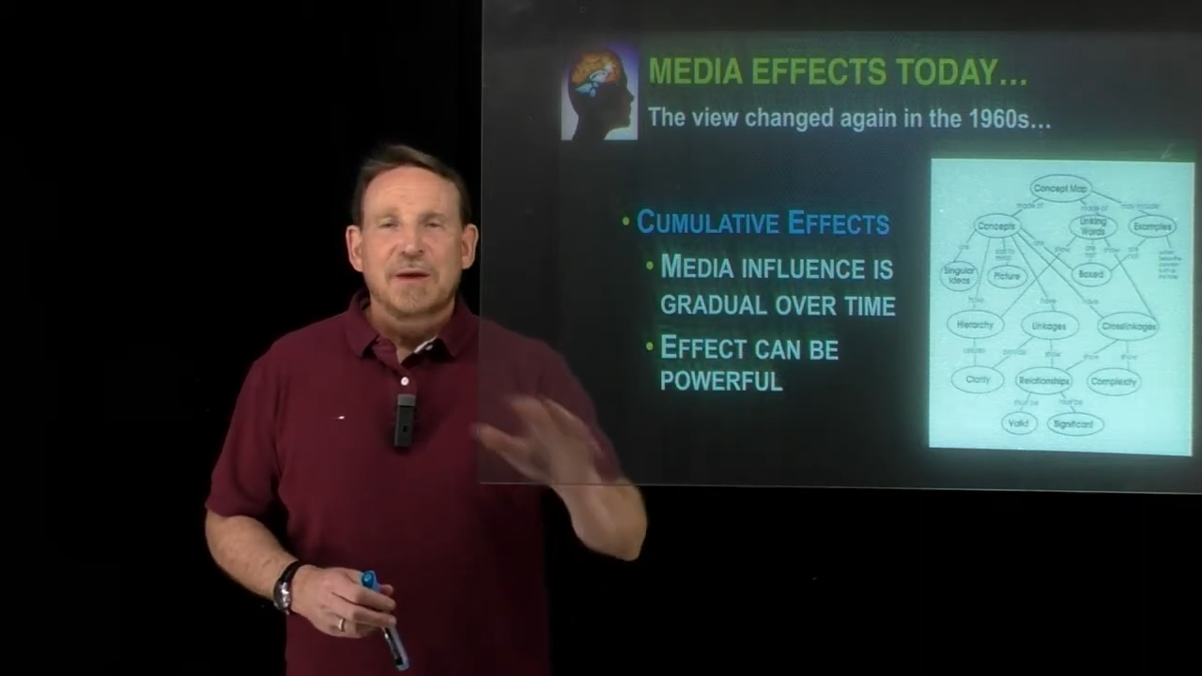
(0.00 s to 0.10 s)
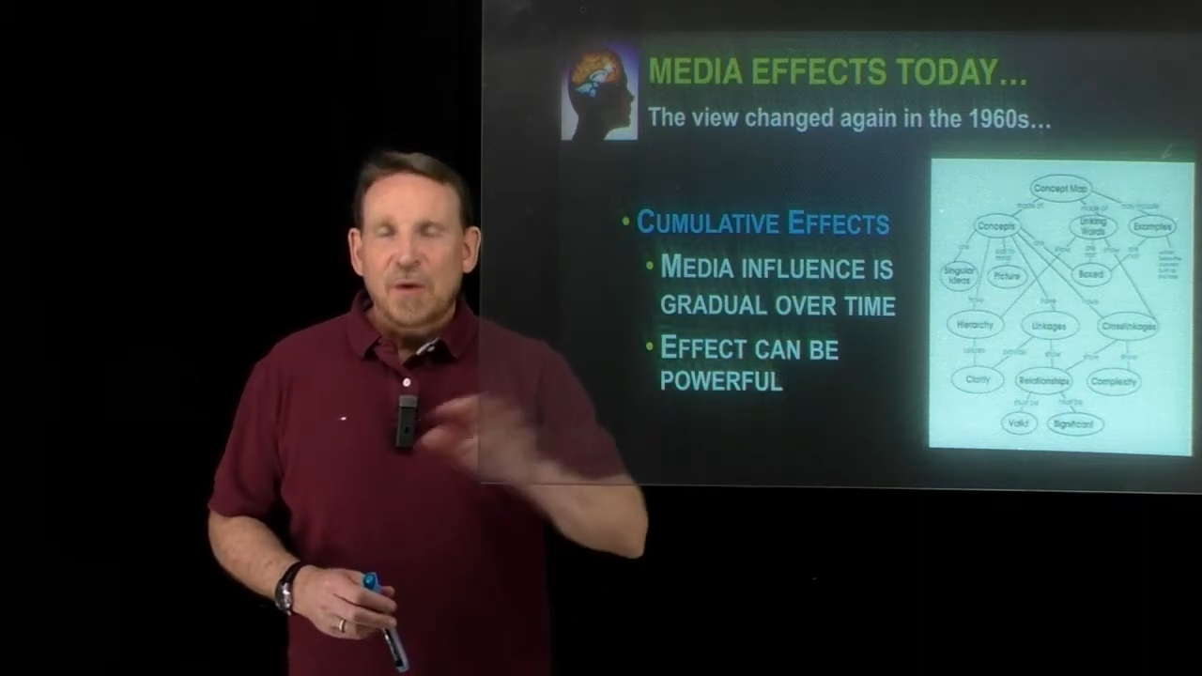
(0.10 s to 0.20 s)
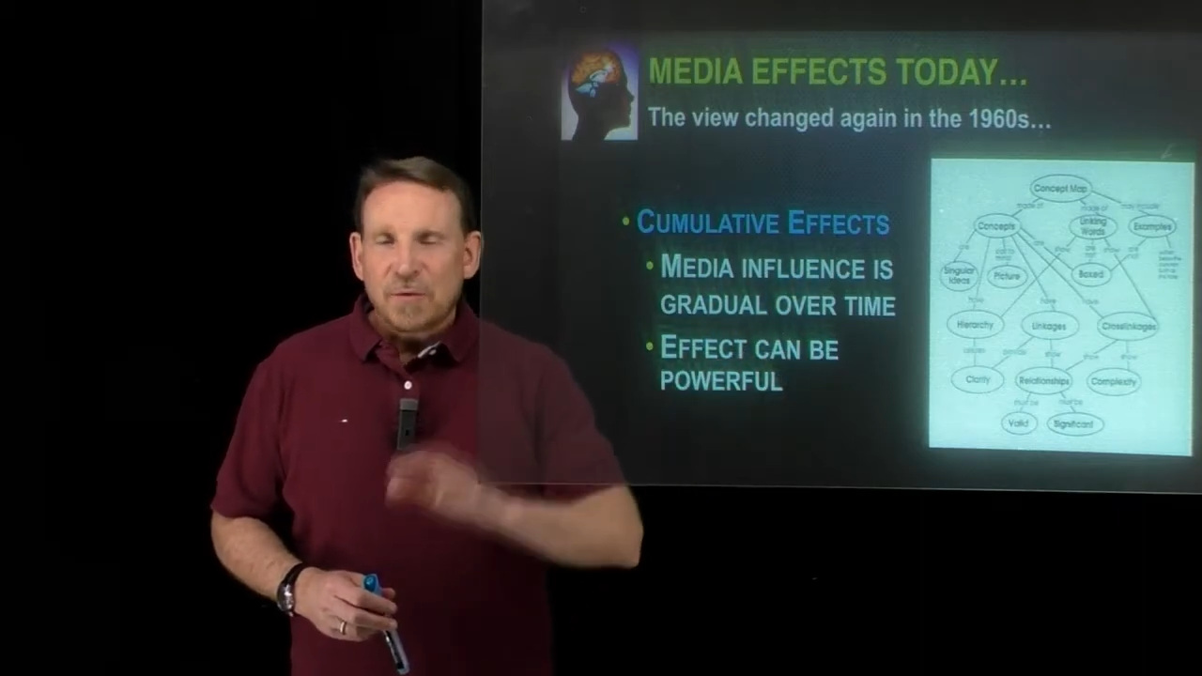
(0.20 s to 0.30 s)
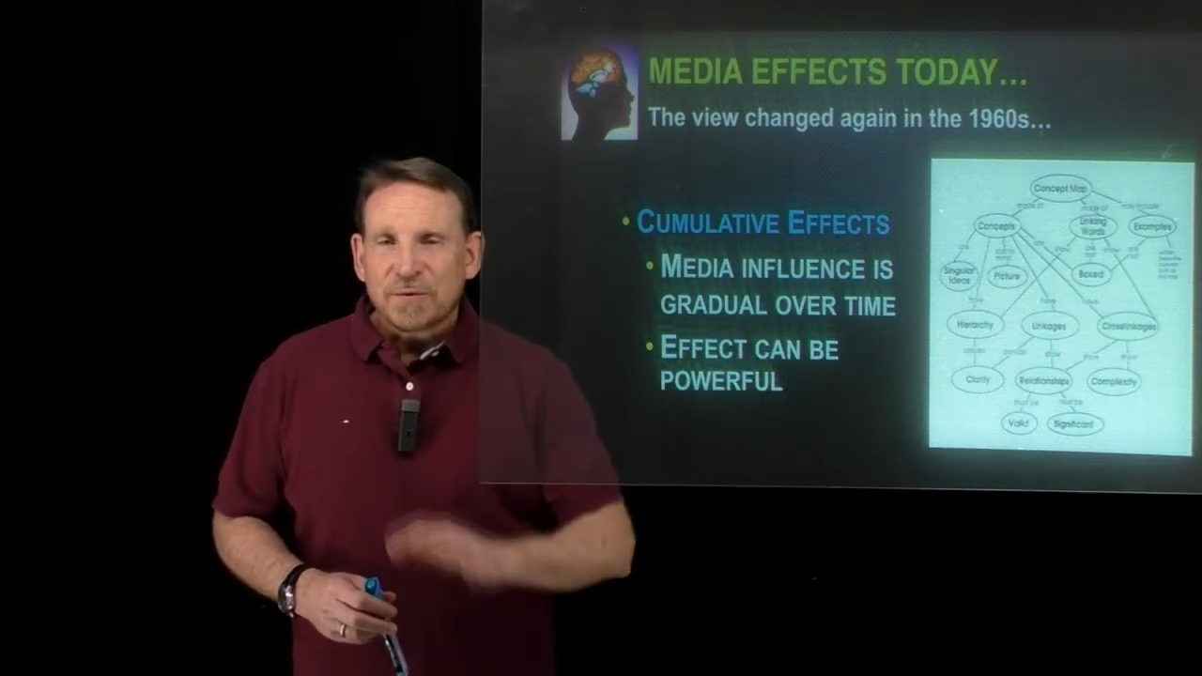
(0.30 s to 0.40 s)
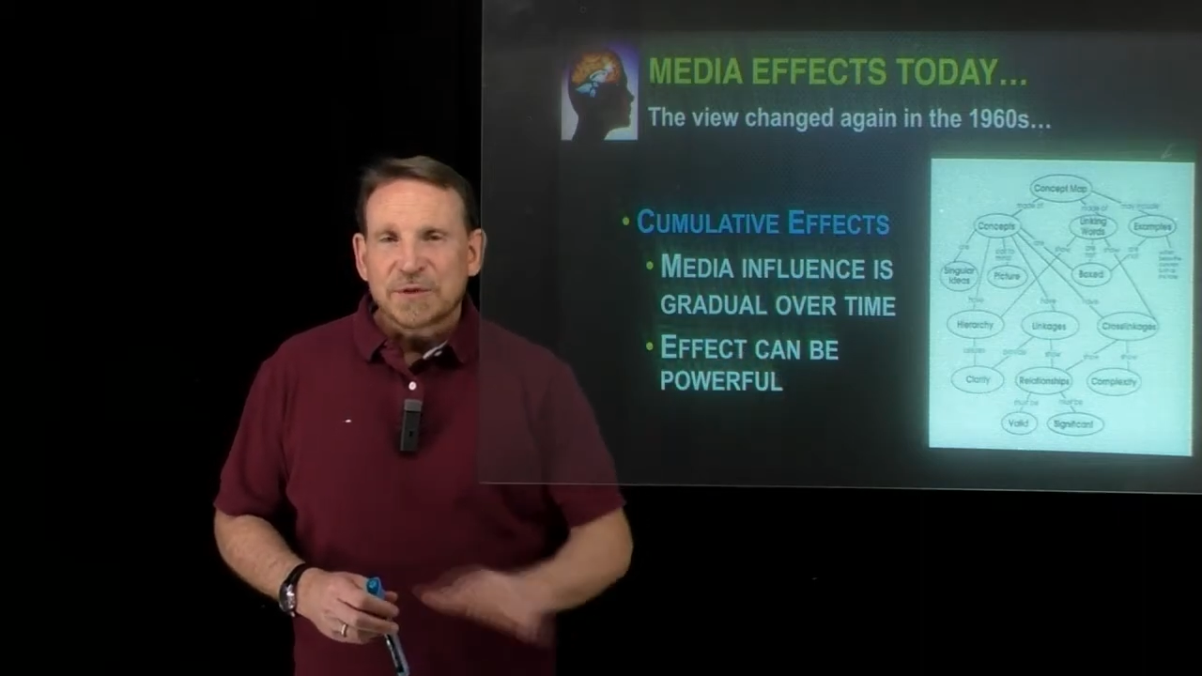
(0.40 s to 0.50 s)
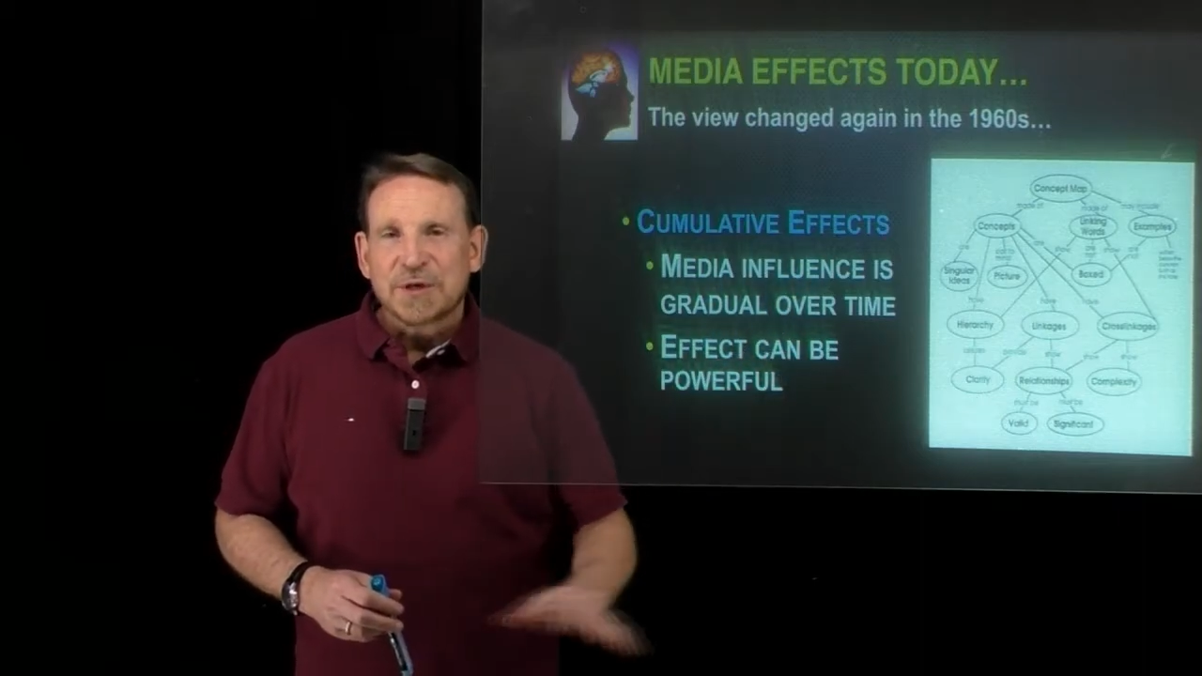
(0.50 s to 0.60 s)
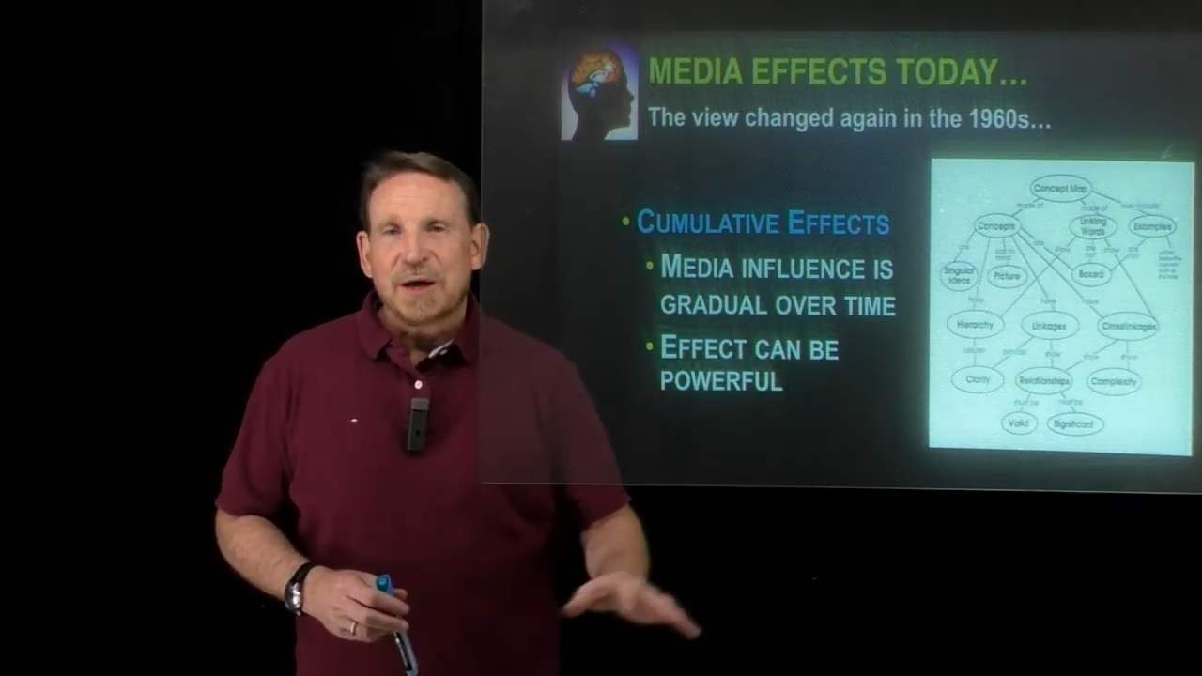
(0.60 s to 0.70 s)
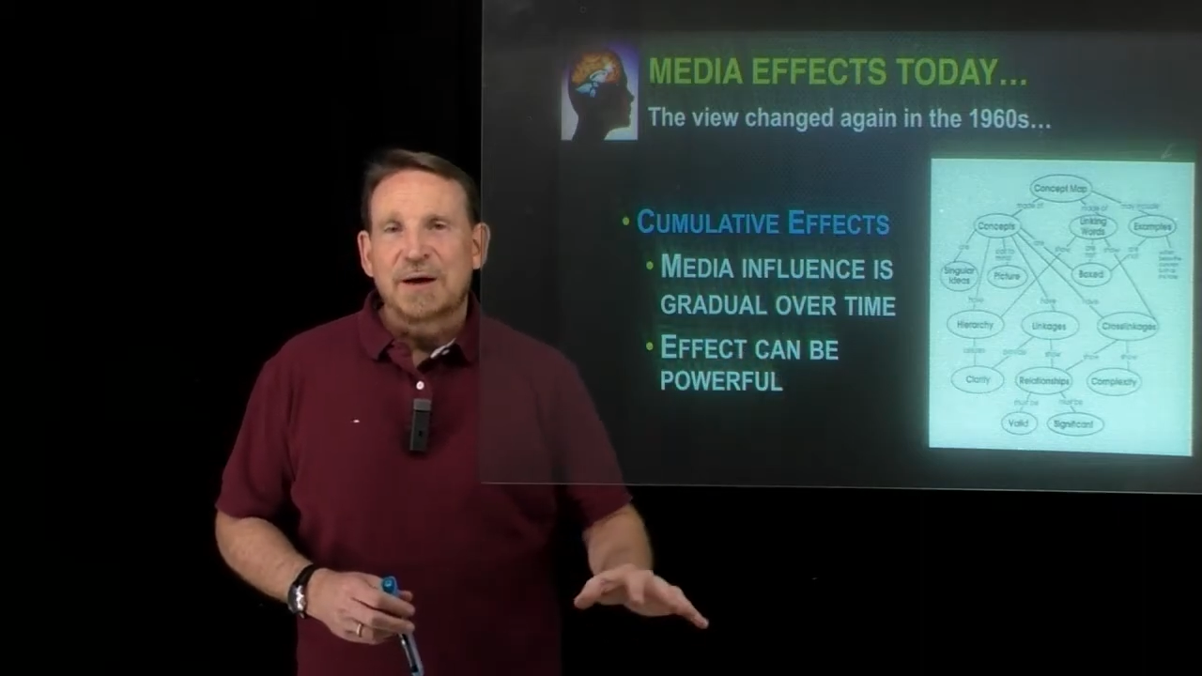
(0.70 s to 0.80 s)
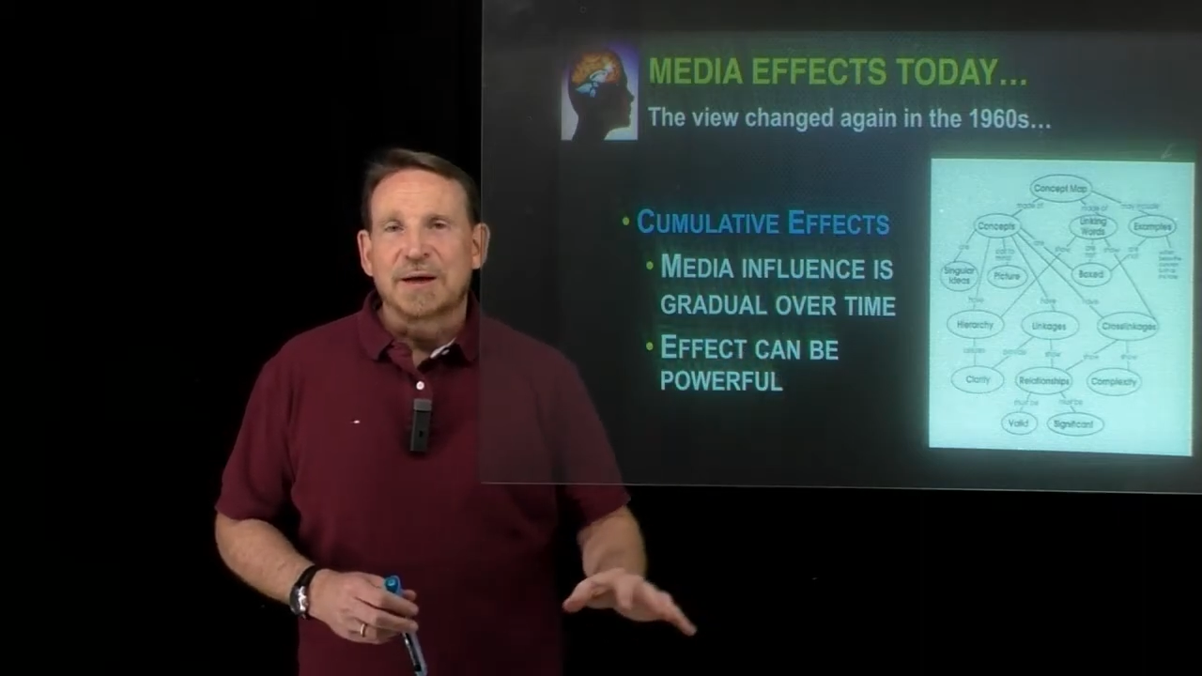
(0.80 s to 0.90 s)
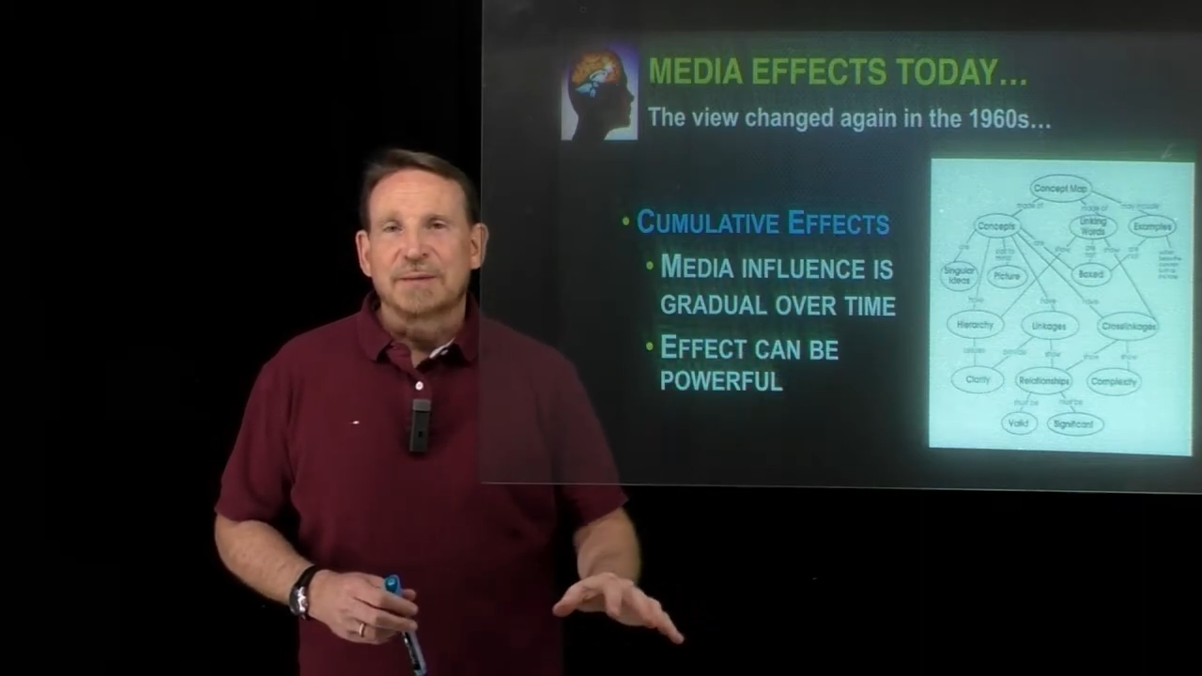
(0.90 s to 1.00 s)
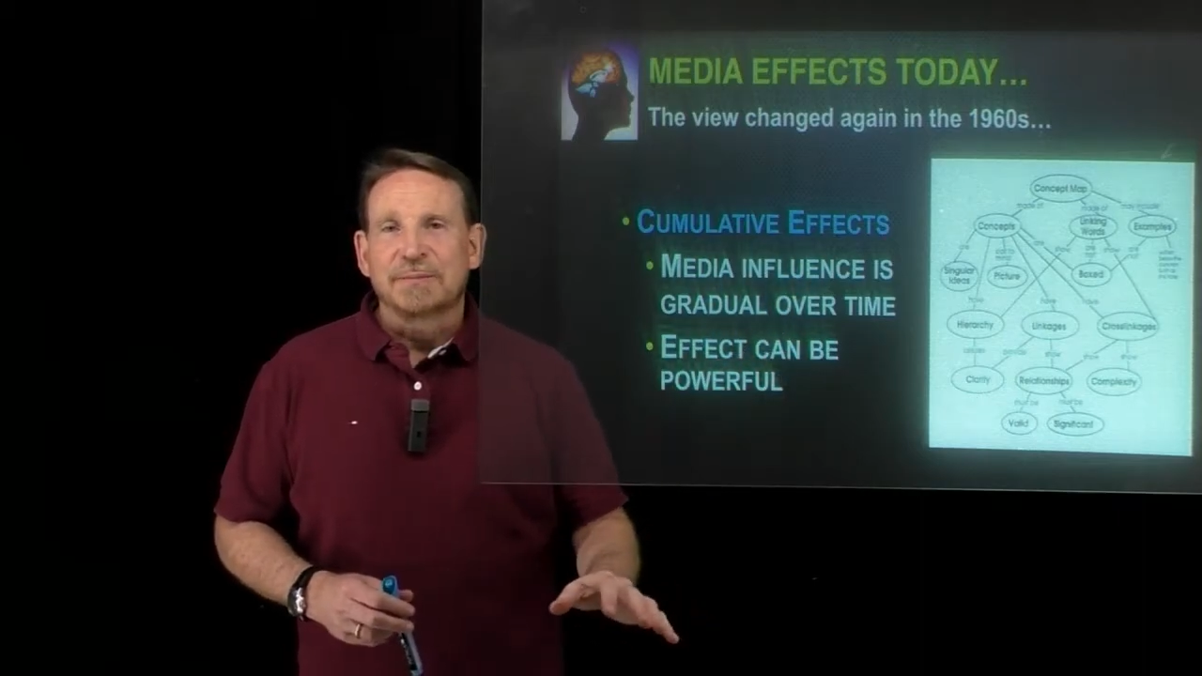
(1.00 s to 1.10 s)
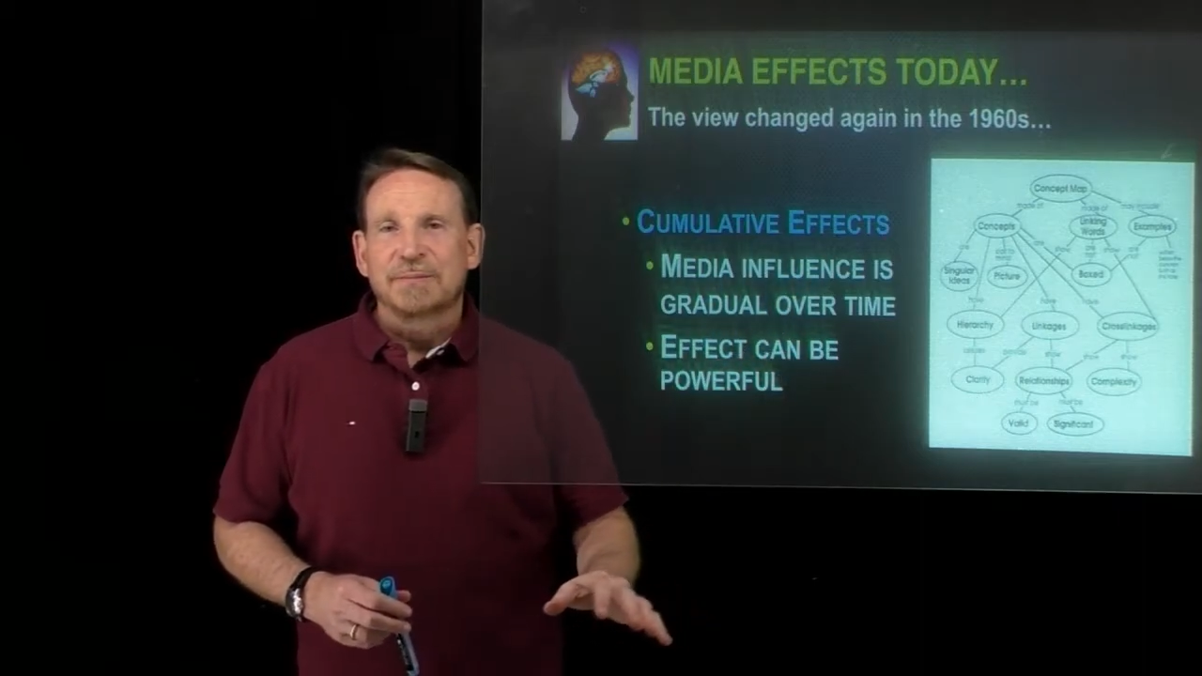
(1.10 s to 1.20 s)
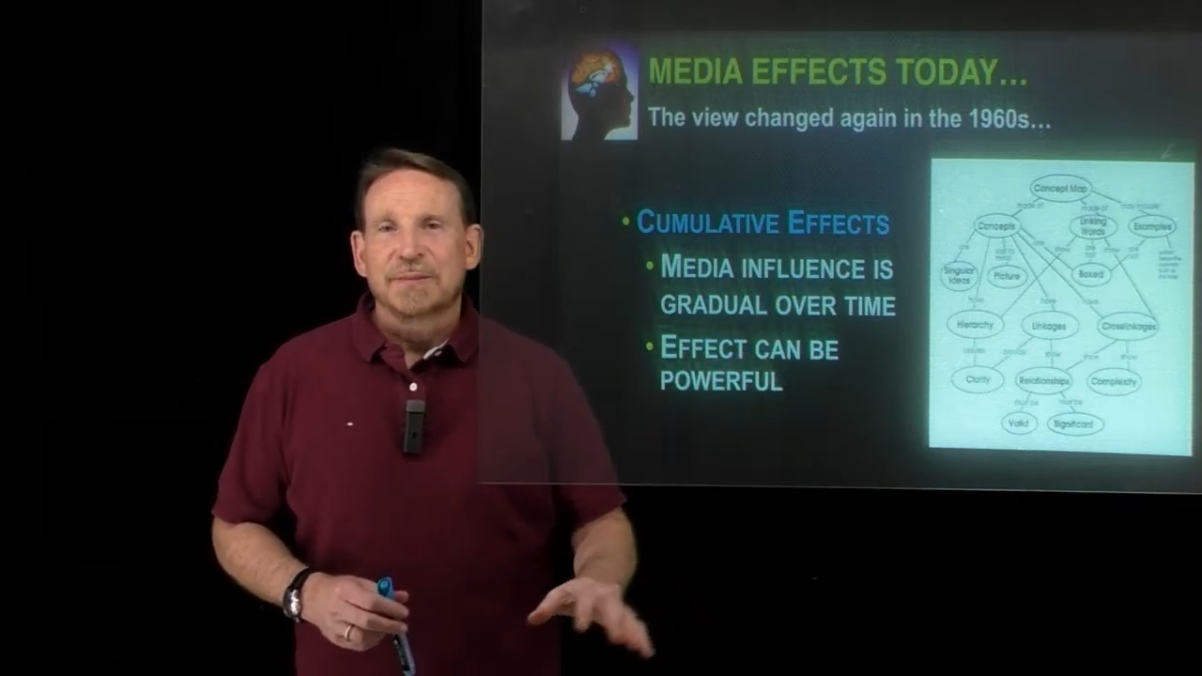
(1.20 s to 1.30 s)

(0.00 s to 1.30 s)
over time,